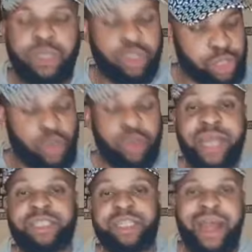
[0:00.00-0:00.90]
You didn't go to
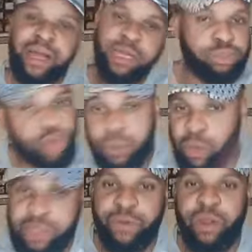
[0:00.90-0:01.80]
Nigeria, no
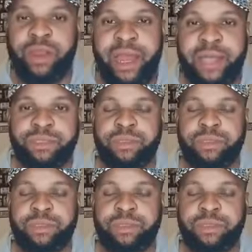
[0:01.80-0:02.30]
money for grant.